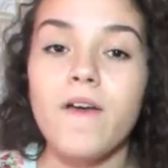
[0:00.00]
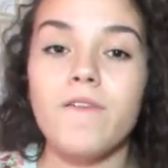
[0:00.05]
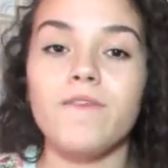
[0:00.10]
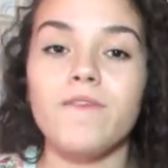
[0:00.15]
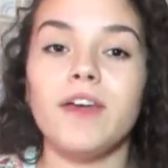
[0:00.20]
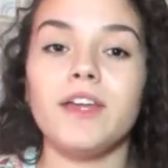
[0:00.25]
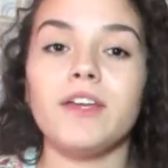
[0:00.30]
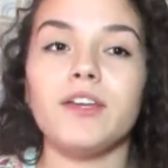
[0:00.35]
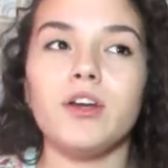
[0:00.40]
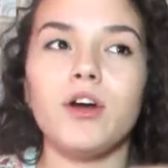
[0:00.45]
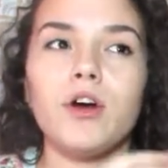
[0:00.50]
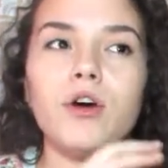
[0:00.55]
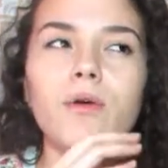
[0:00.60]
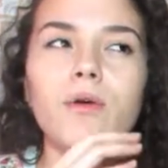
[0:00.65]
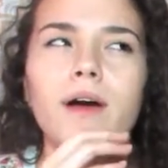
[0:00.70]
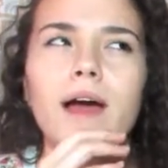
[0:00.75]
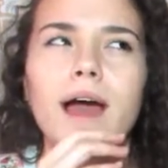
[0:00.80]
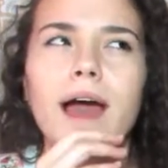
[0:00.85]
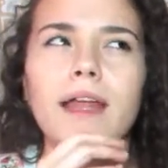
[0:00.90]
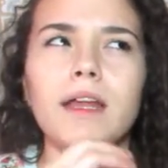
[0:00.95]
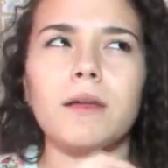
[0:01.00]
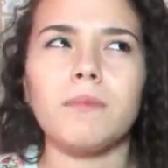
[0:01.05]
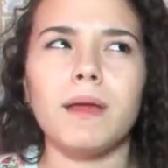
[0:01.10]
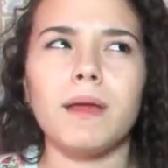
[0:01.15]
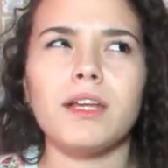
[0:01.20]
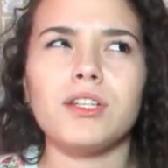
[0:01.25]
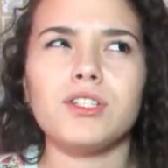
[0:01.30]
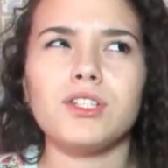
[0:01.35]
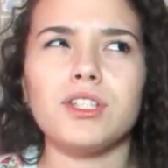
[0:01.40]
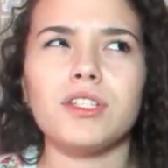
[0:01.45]
video
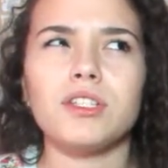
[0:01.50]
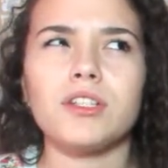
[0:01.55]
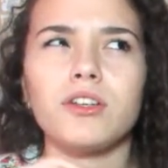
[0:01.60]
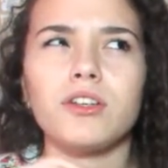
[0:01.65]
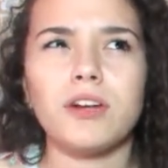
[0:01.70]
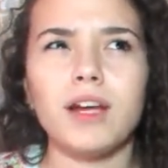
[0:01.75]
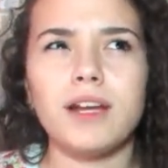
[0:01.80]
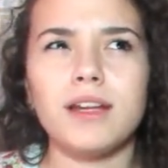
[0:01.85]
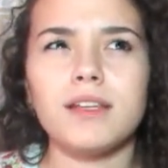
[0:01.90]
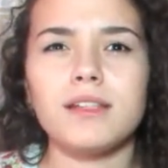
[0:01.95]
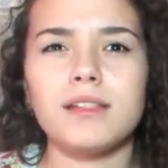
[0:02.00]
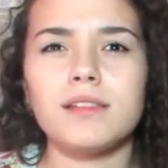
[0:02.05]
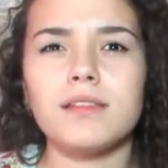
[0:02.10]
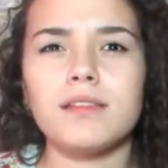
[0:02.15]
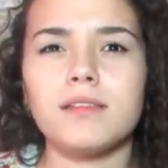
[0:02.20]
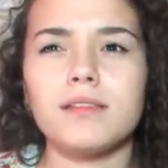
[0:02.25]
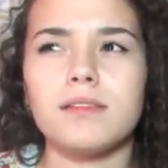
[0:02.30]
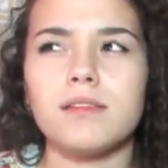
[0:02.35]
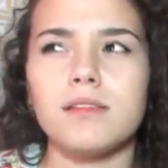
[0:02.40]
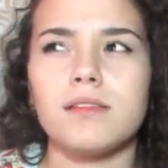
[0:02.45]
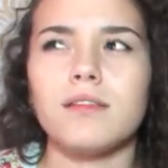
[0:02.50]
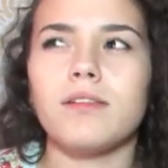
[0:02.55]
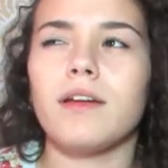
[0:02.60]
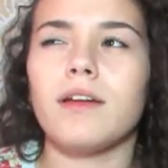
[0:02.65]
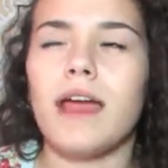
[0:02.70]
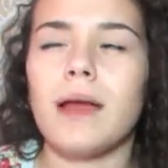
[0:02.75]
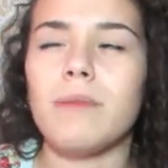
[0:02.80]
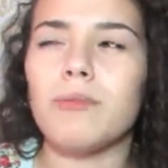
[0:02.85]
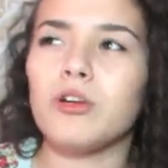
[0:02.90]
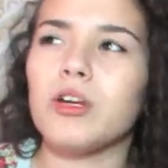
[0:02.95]
animation credits to
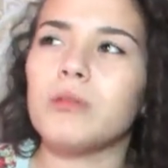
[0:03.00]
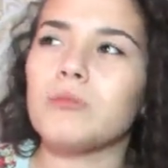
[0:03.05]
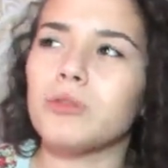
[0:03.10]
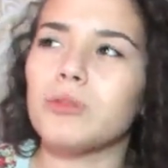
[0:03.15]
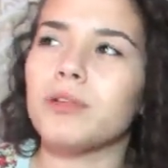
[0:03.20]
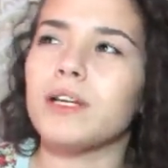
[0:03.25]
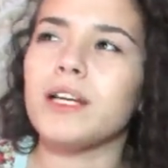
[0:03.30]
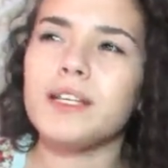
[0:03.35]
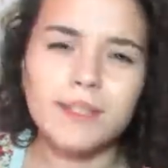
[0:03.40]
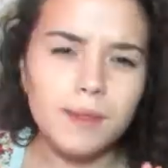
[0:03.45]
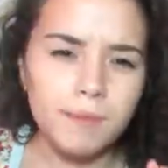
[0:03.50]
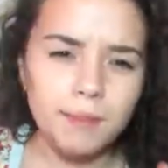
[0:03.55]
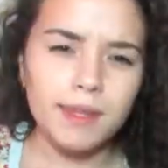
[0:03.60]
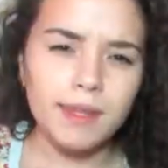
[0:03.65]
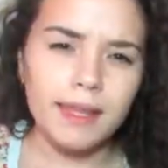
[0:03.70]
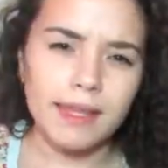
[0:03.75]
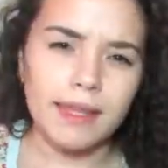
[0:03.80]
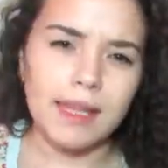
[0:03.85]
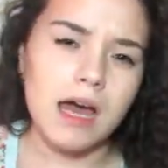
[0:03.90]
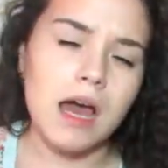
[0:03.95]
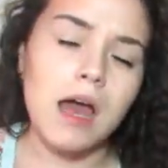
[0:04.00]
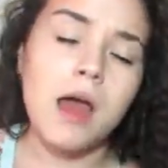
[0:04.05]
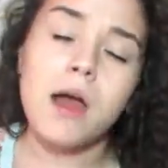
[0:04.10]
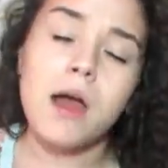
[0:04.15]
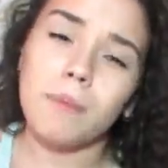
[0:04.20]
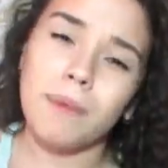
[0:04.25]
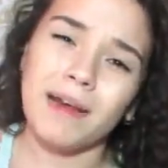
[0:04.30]
Gabrielle Marie, something like that.